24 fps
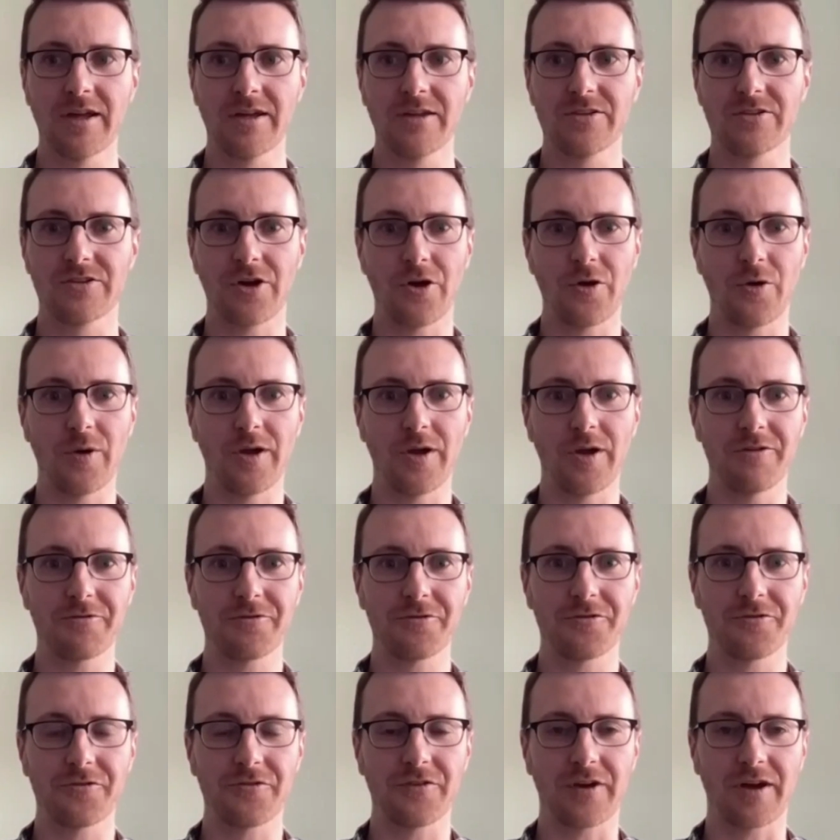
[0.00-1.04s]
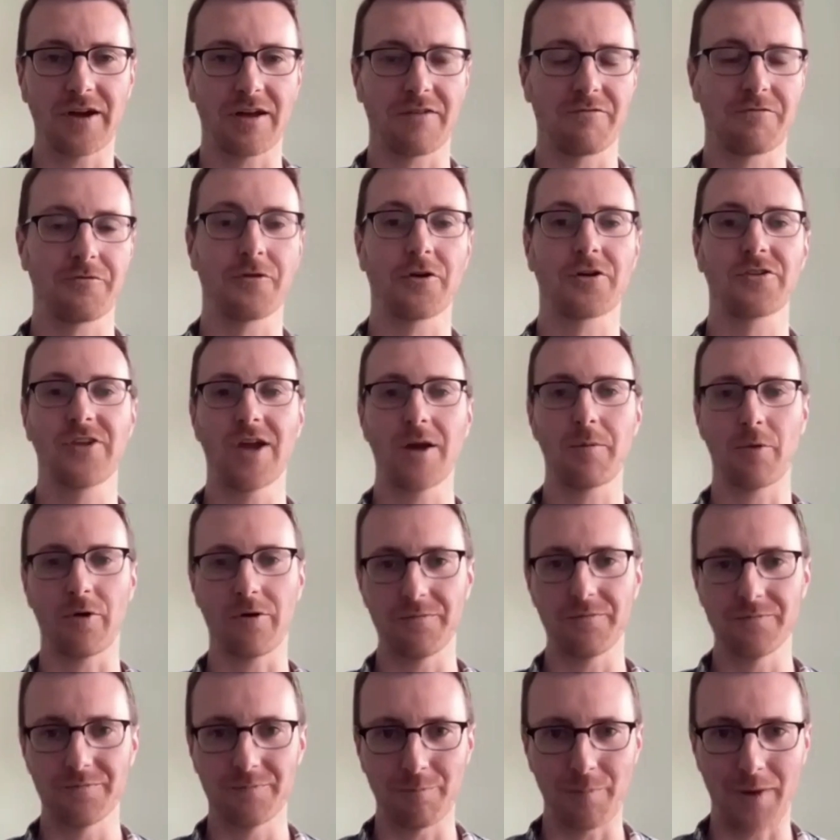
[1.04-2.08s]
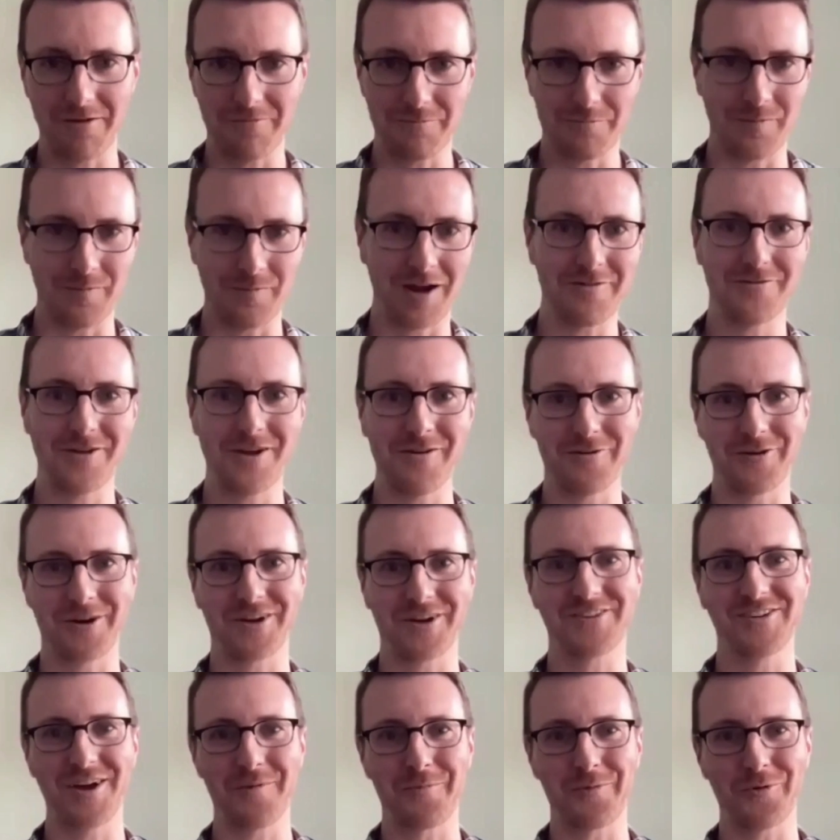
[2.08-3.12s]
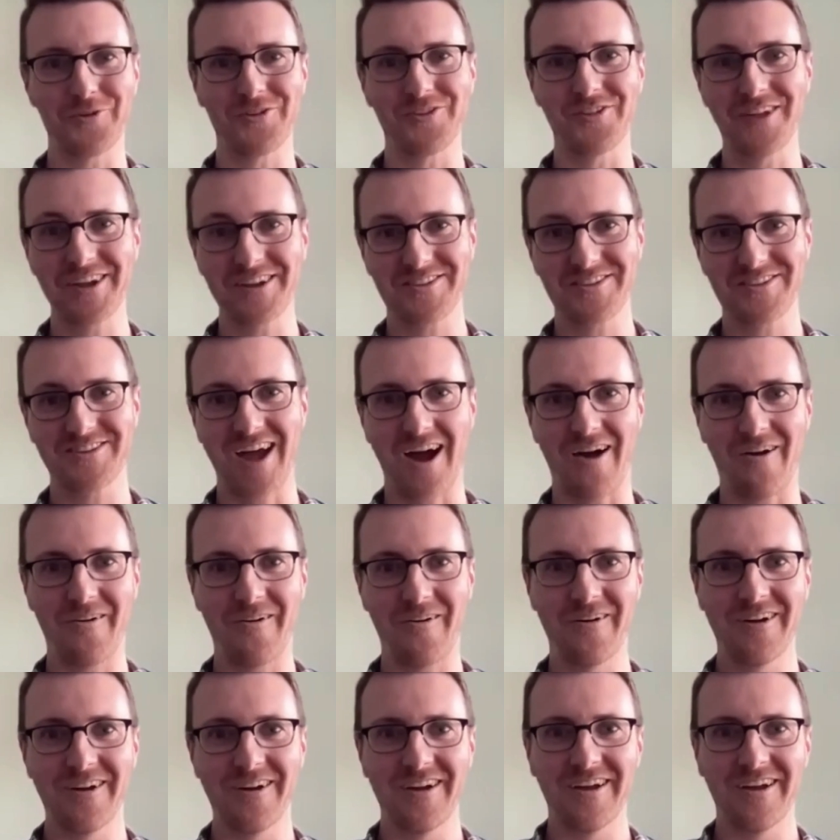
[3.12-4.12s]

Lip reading: So if, for example, my favorite example is Links DAO.